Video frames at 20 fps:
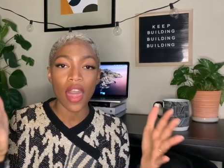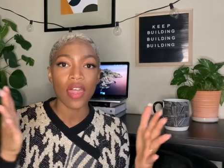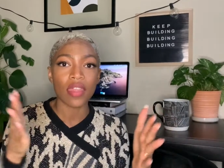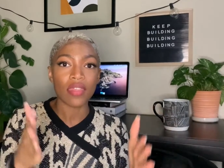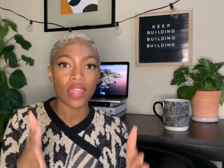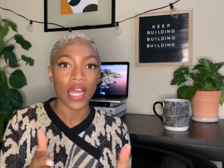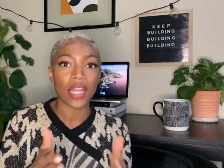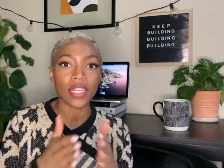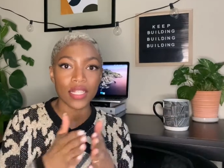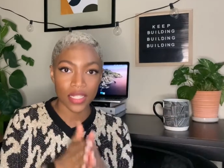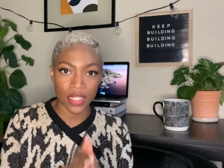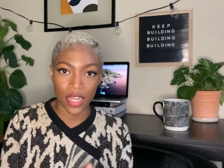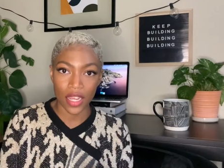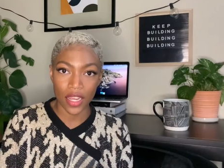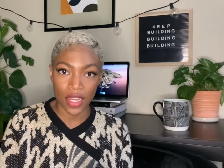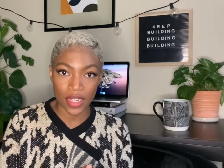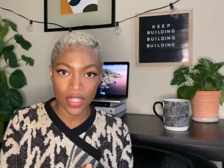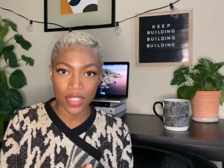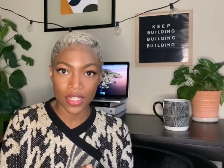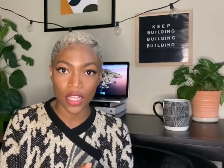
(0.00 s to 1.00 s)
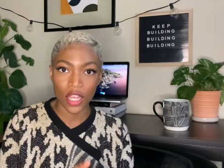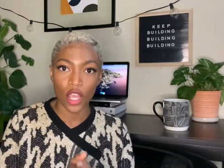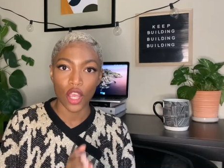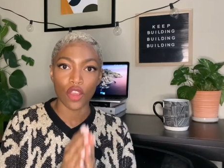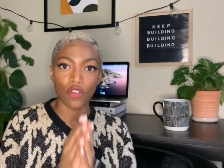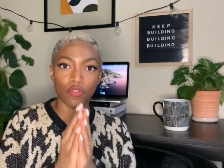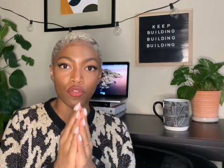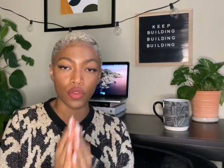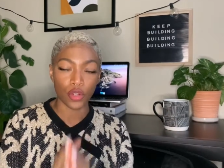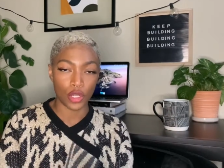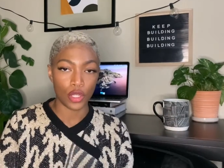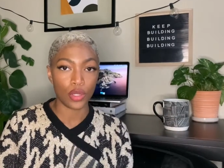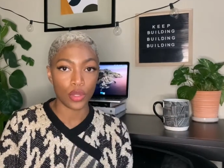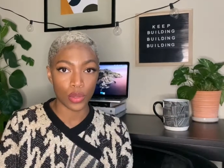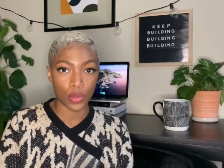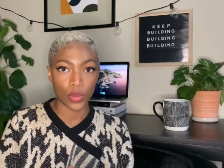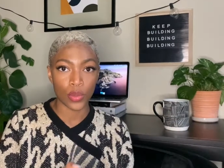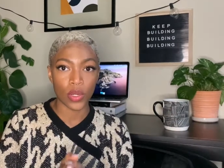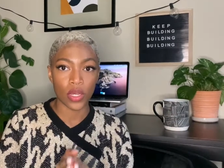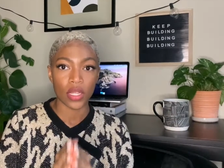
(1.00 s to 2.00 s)
that it takes for
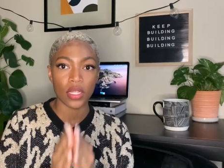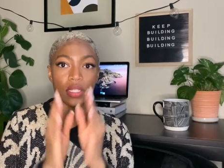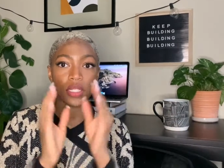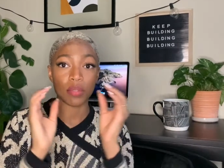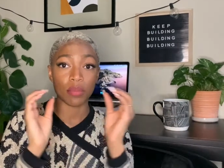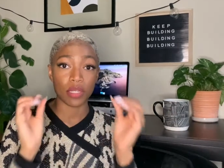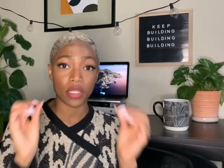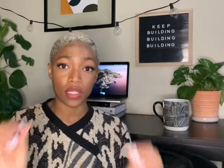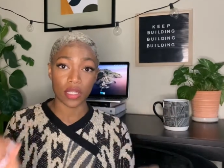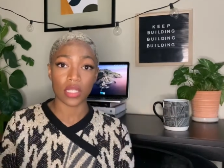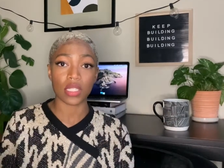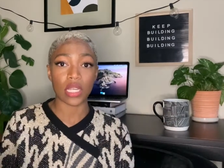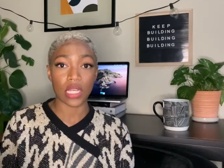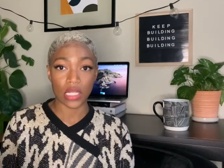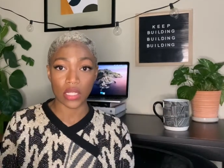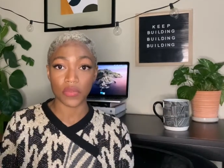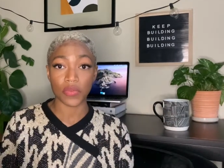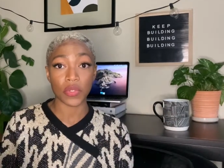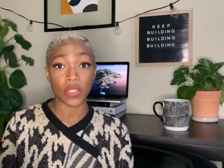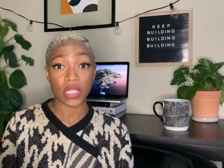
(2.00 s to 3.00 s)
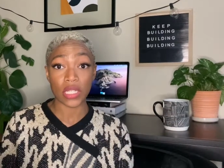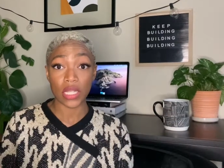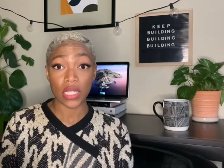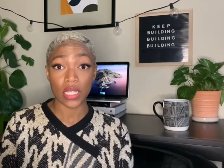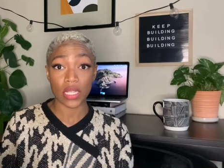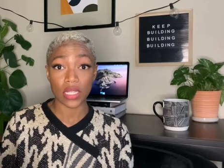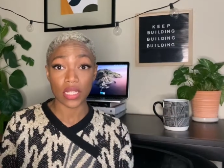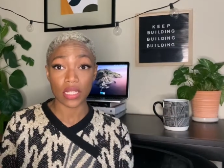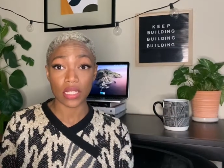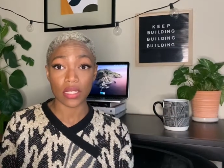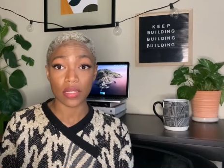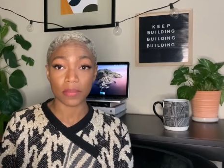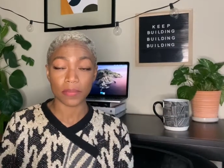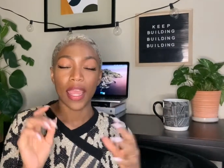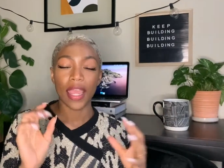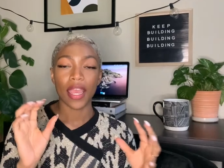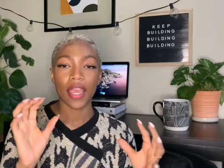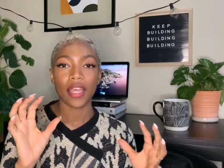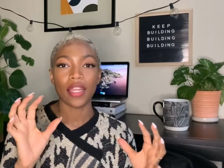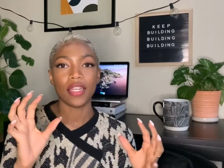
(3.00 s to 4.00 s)
you to be successful in this.
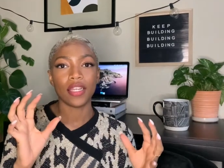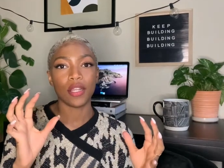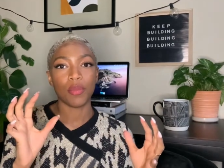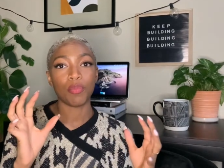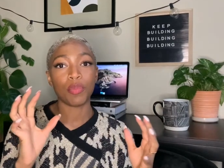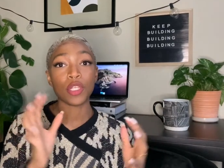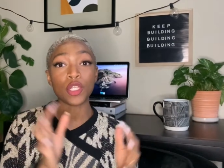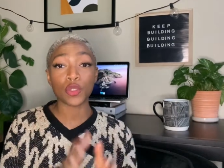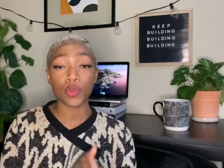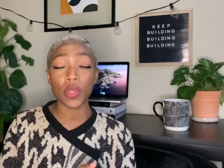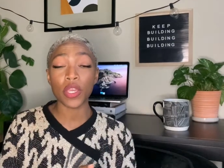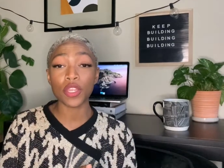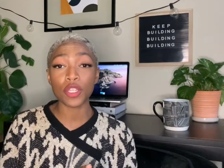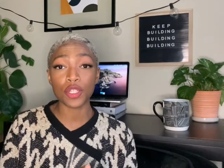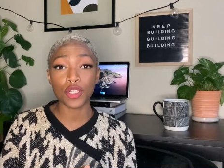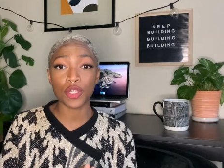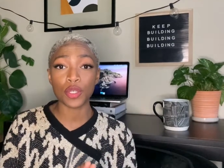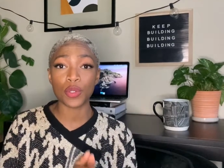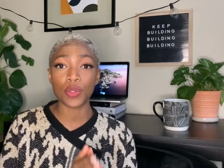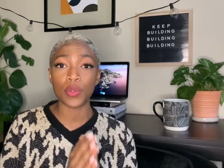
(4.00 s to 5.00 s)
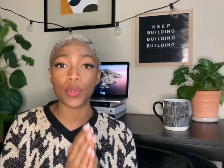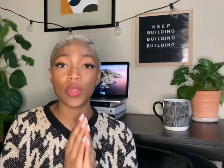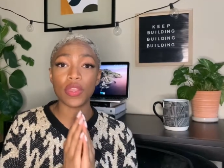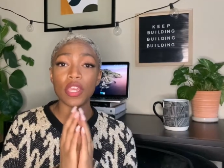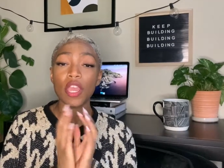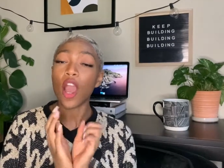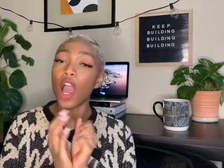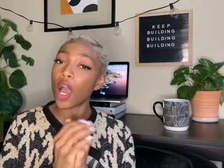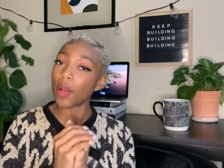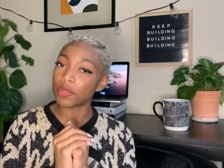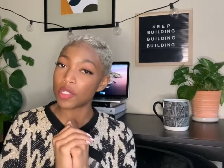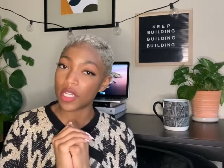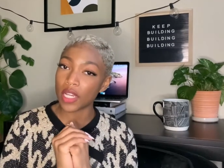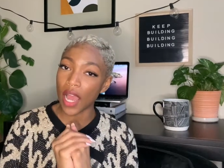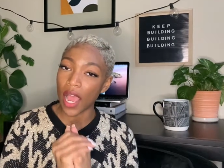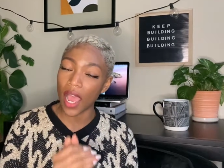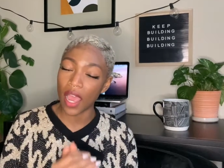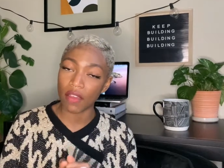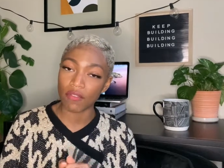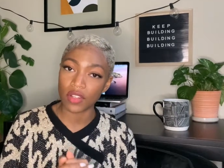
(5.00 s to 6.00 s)
And between the two, the option
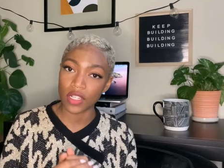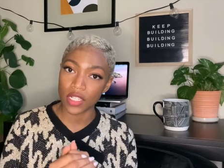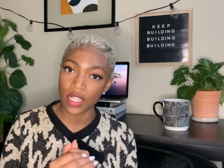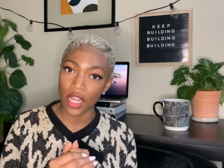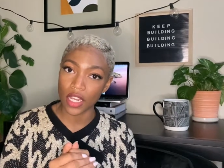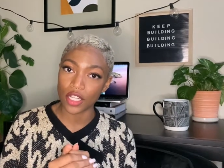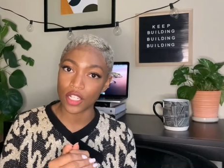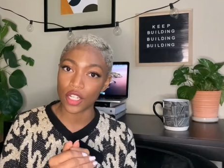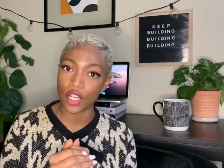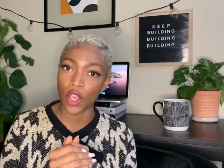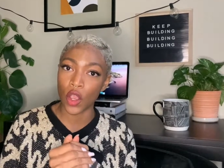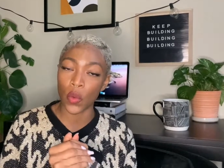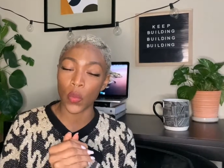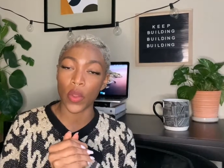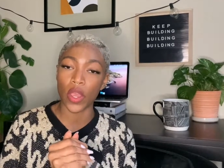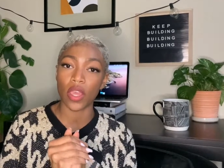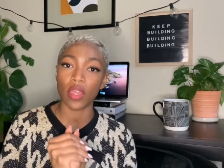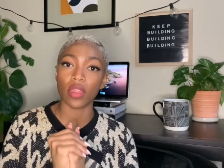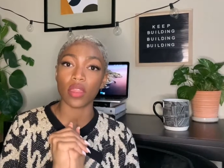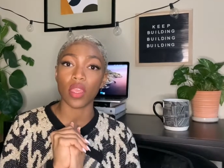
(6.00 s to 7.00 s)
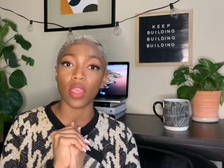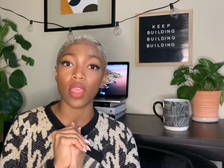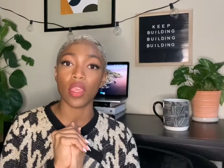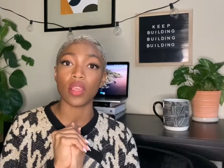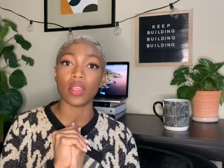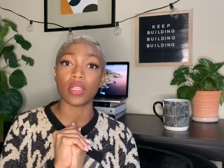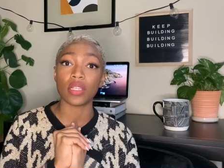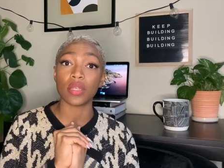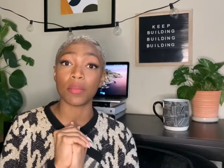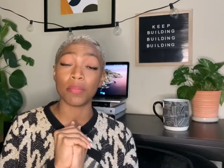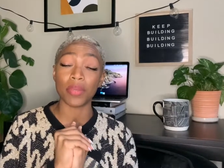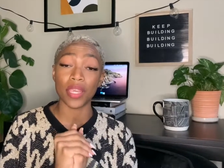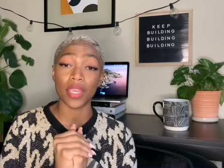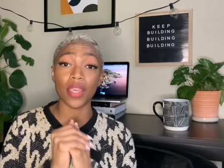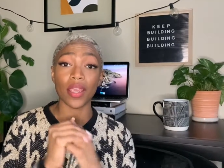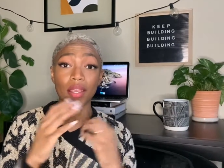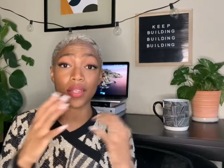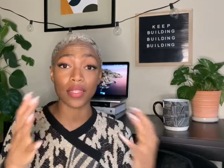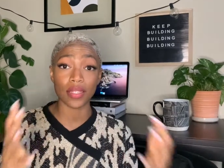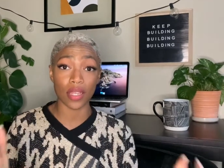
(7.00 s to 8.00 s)
I've decided to go with is
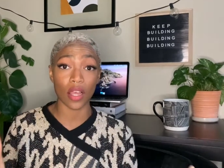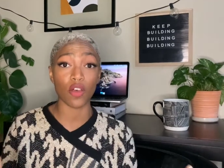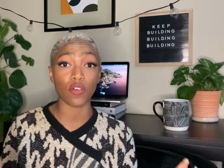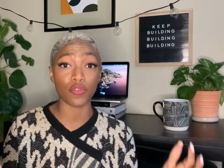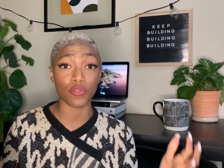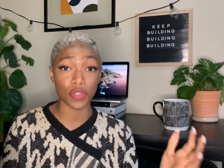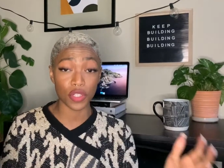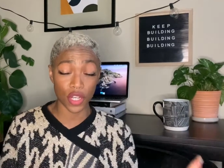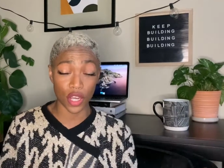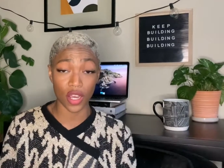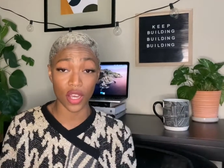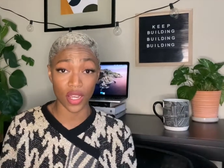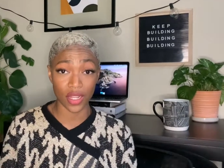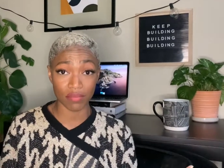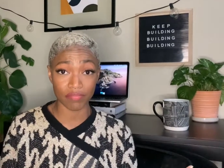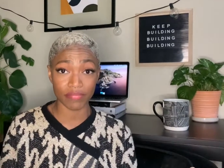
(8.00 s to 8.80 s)
being self-taught.